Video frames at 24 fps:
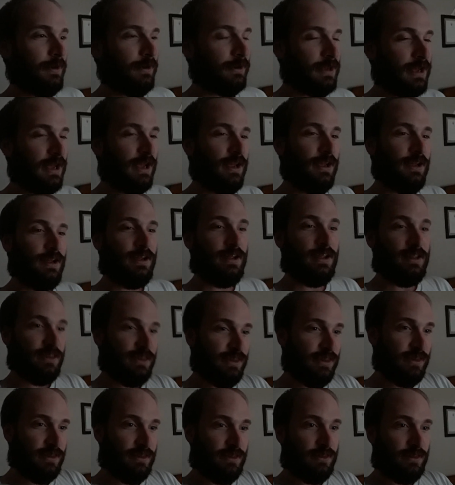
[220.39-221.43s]
Okay,
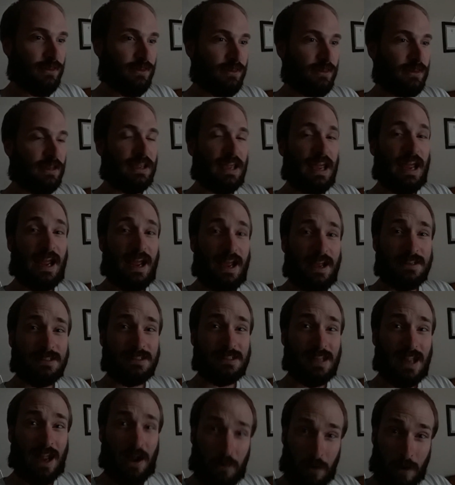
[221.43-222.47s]
the
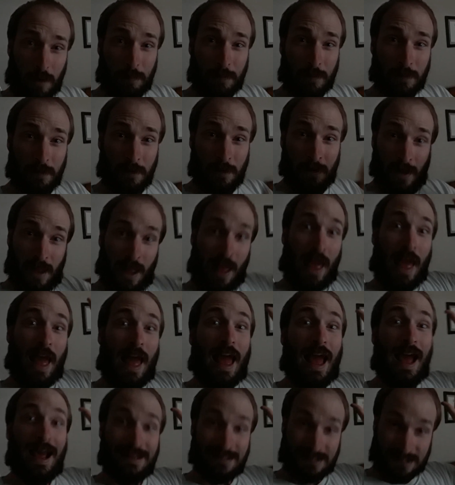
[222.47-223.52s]
cast, however,
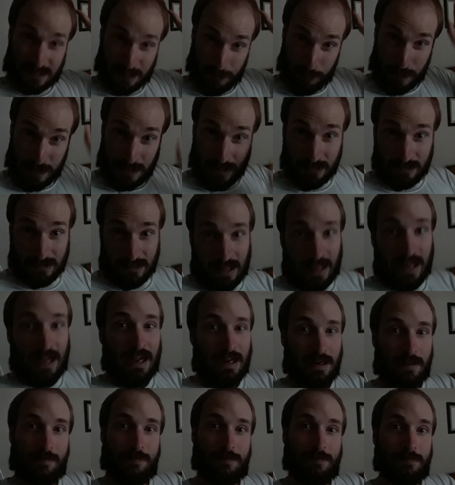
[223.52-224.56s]
has to be
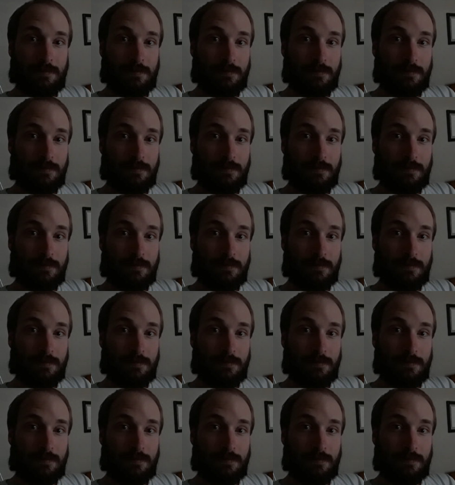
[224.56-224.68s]
alive.